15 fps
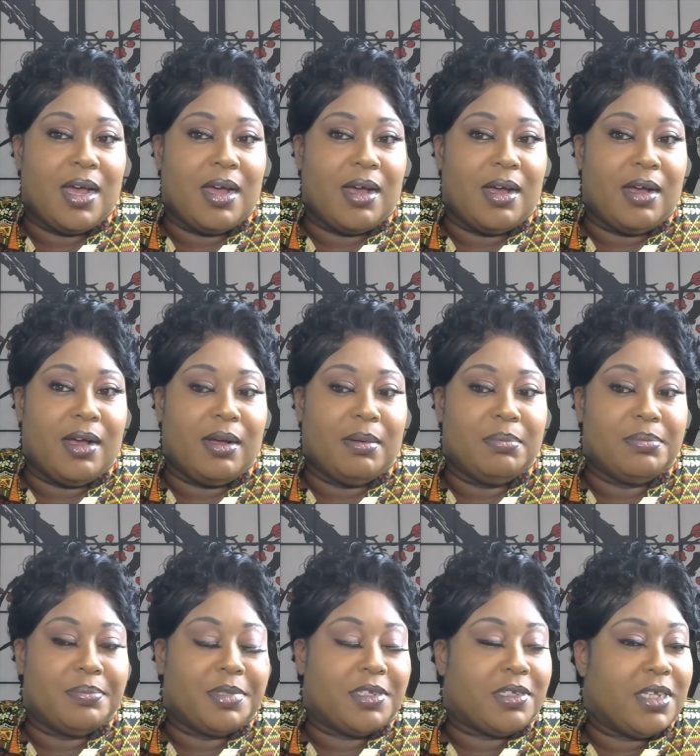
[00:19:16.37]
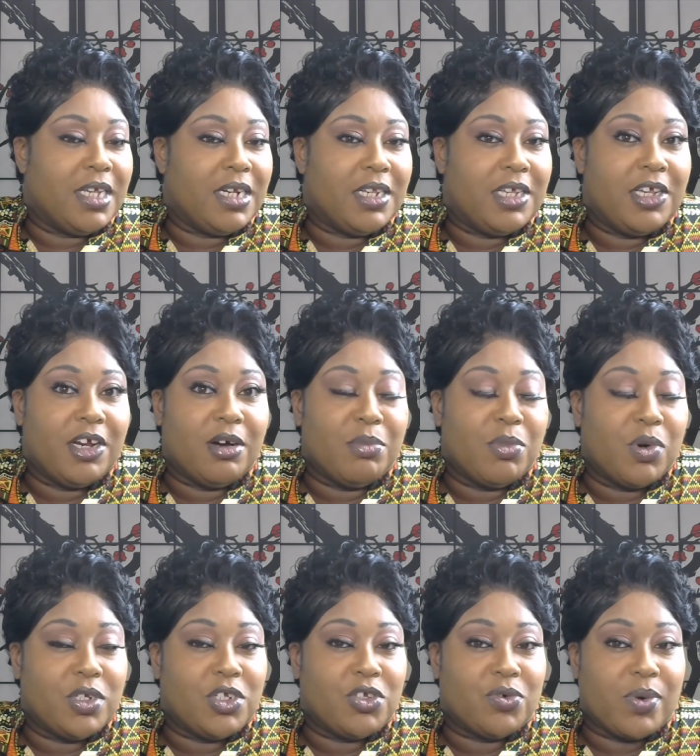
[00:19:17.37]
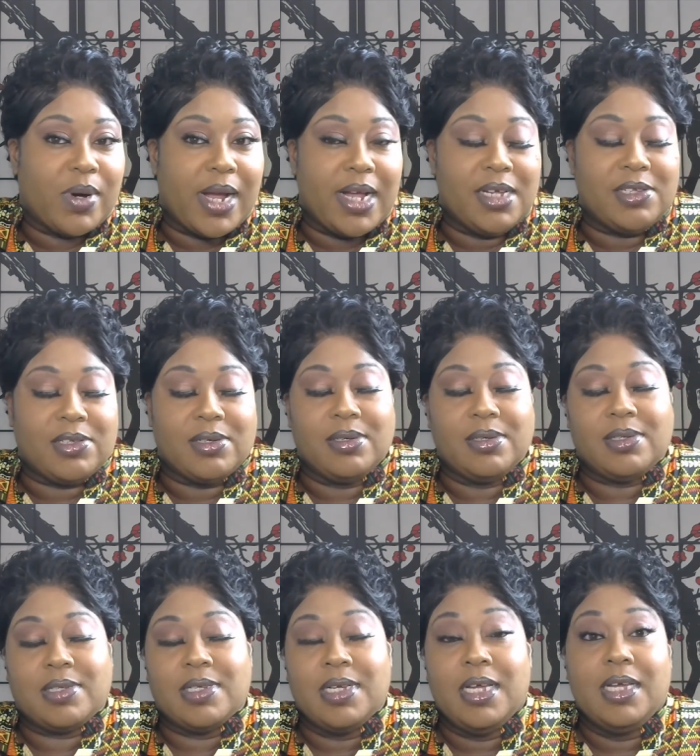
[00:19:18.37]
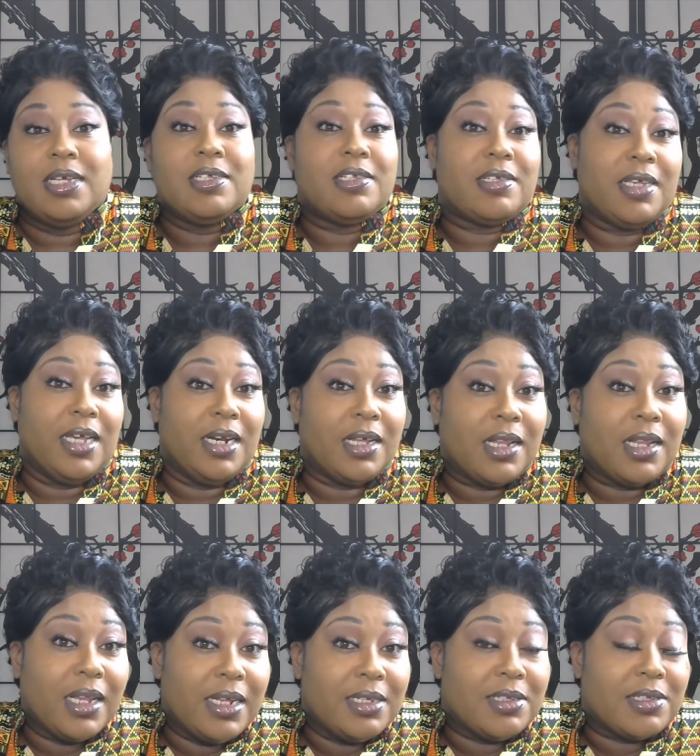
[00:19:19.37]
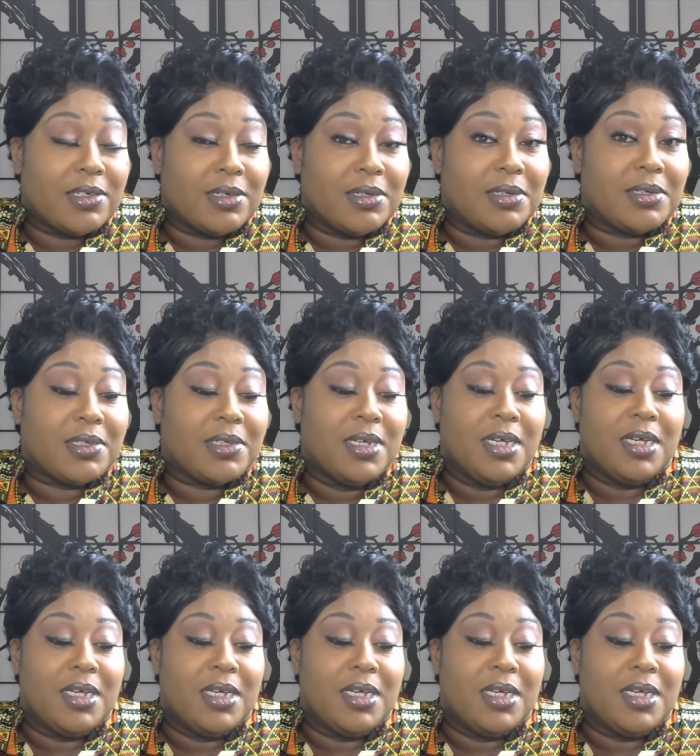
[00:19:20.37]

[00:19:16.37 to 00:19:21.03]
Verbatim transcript: skincare moisturizers, skin cleansers.